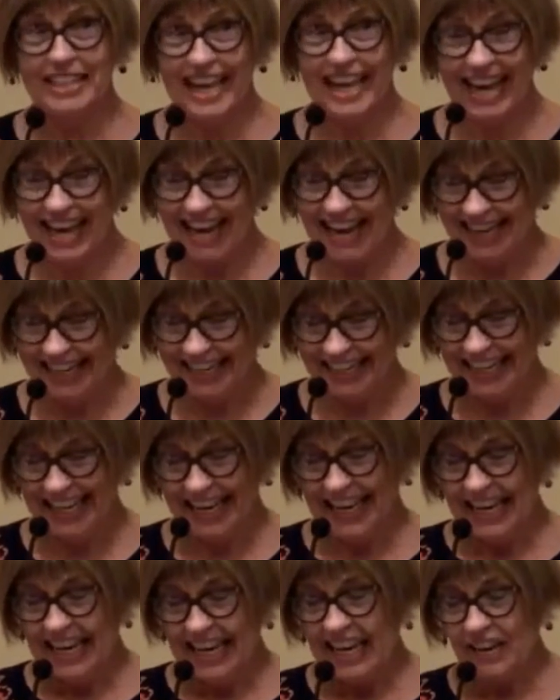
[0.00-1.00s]
10,
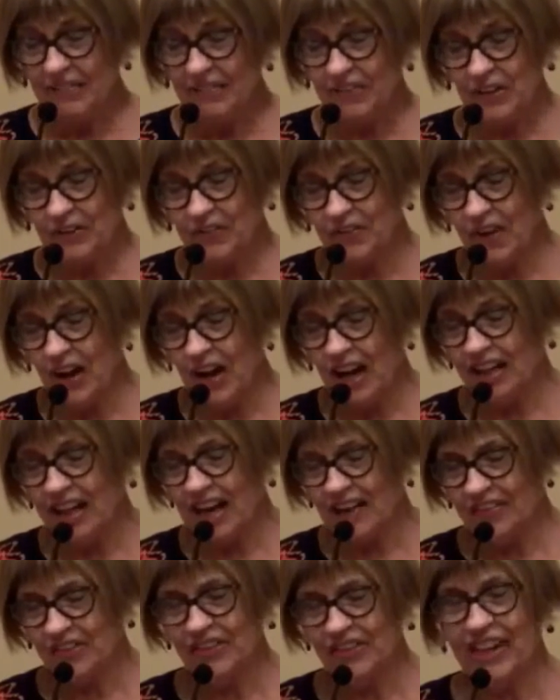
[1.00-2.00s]
if you fall off
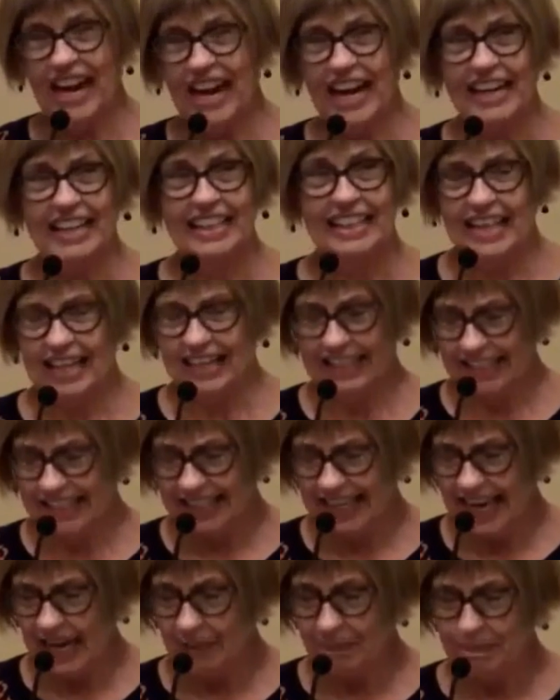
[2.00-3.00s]
track, then
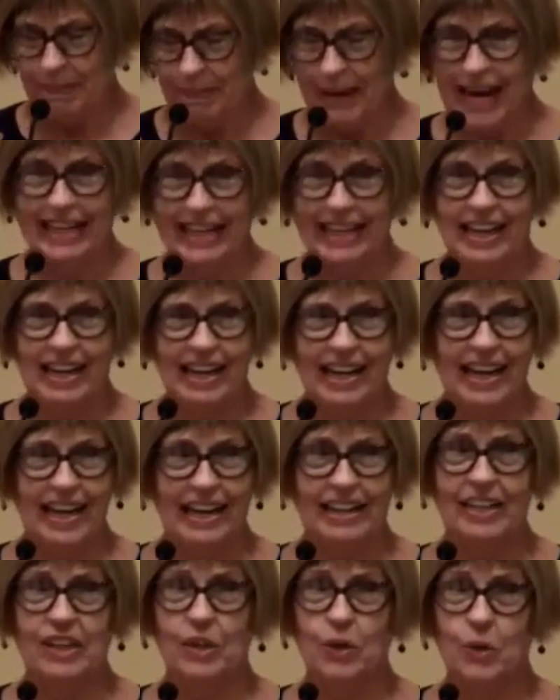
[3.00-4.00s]
get back on
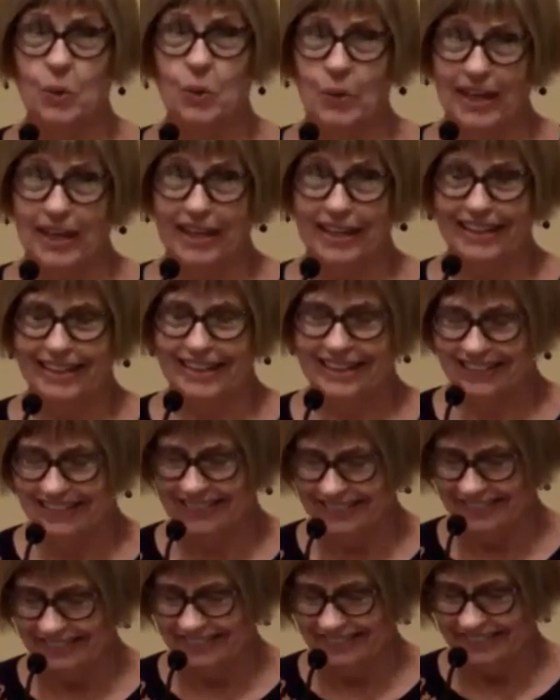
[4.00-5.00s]
quick.
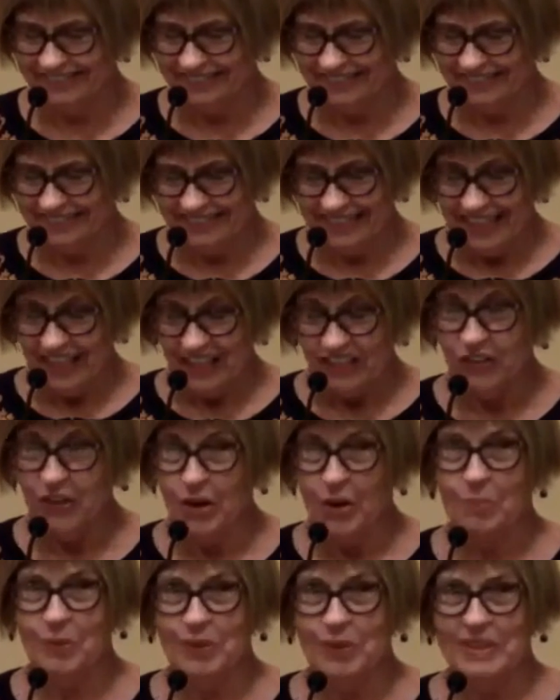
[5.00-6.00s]
Rome
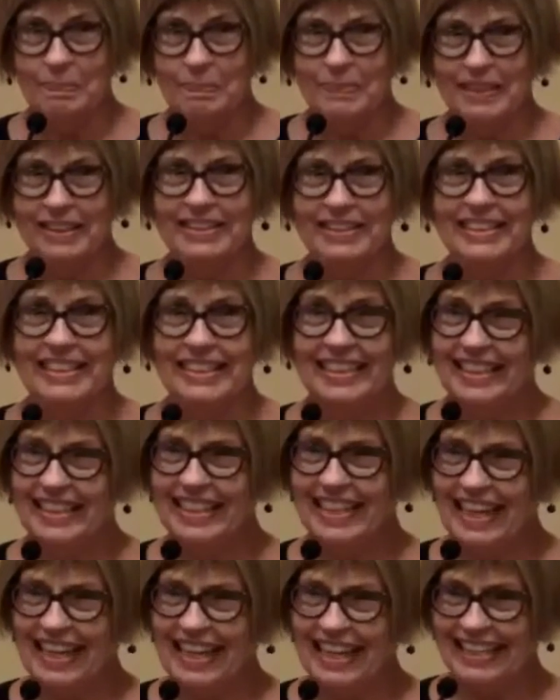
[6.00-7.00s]
wasn't built in a
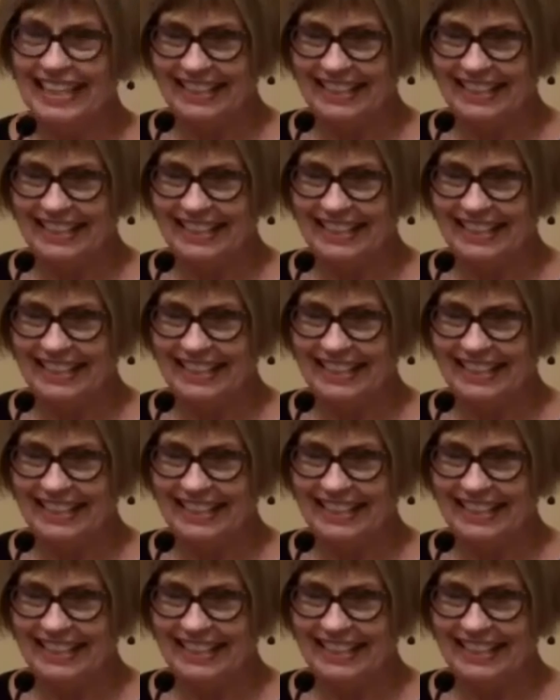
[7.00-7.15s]
day.